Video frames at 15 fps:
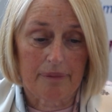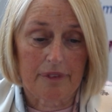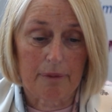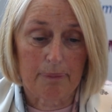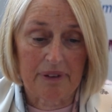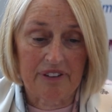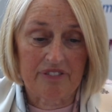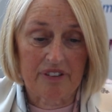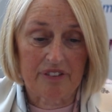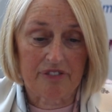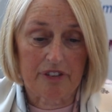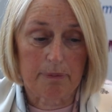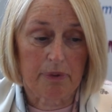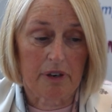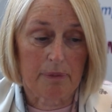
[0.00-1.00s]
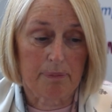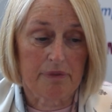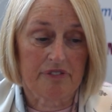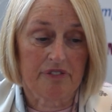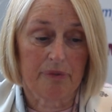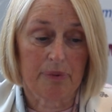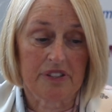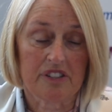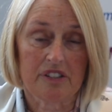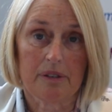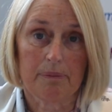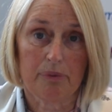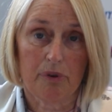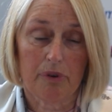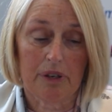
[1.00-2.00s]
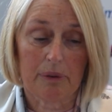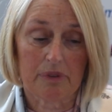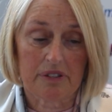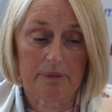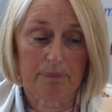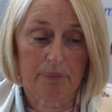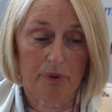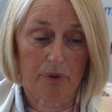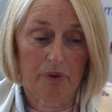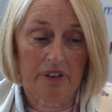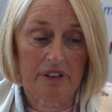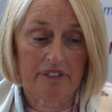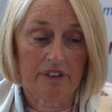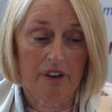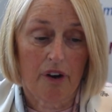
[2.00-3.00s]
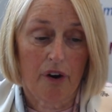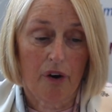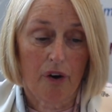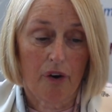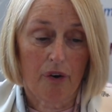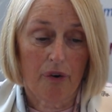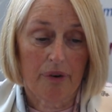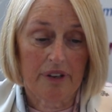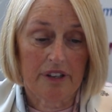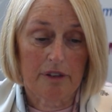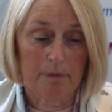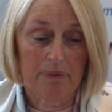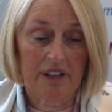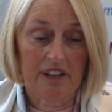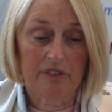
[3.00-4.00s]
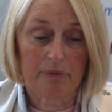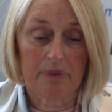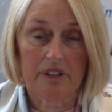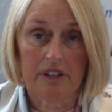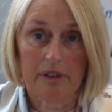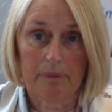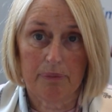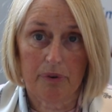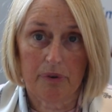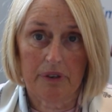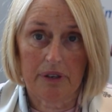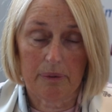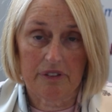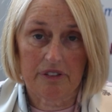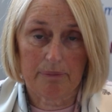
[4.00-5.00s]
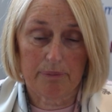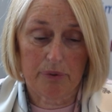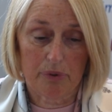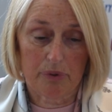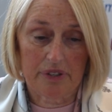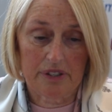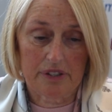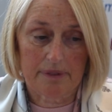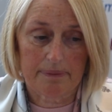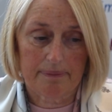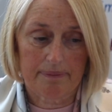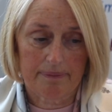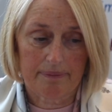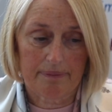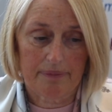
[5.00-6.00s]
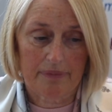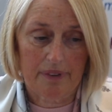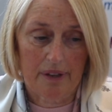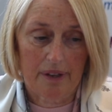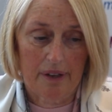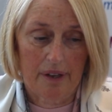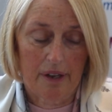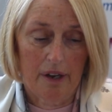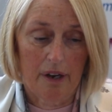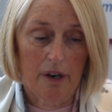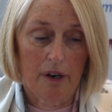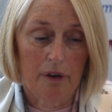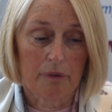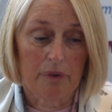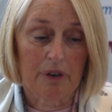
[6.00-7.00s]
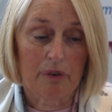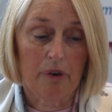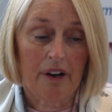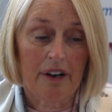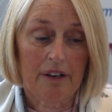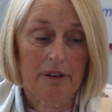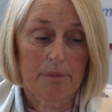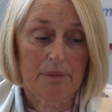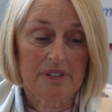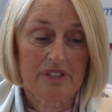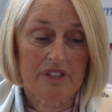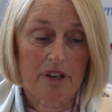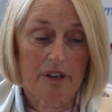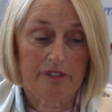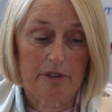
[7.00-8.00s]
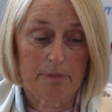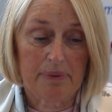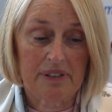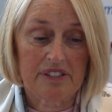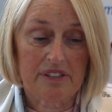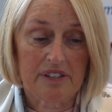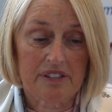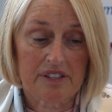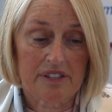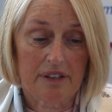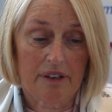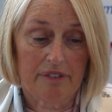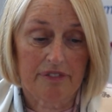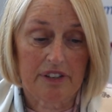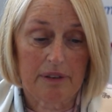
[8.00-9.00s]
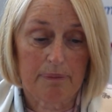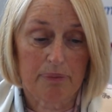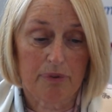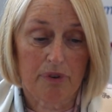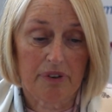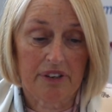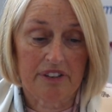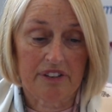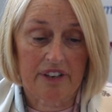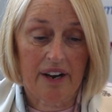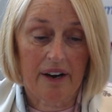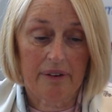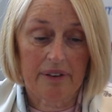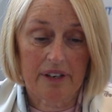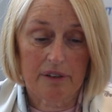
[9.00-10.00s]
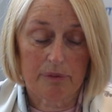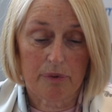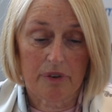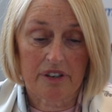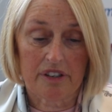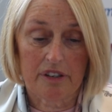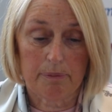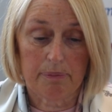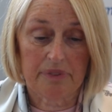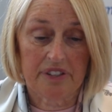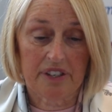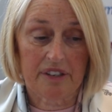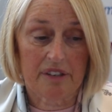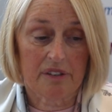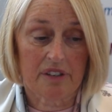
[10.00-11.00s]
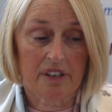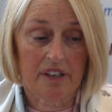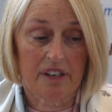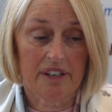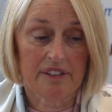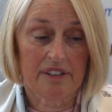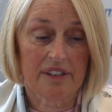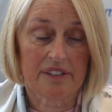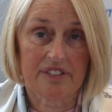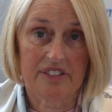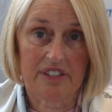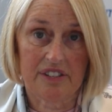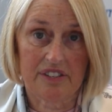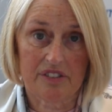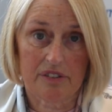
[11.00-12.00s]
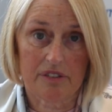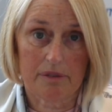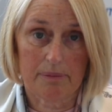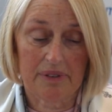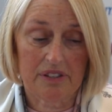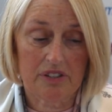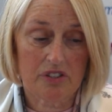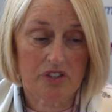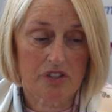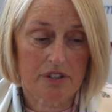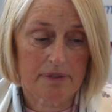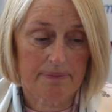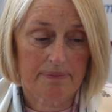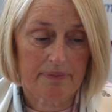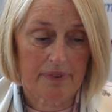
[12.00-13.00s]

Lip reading: the business for the purpose for which the employee was employed, or in the place where the employee was employed. Requirements of the business of the employee to carry out work in a particular kind has ceased or diminished.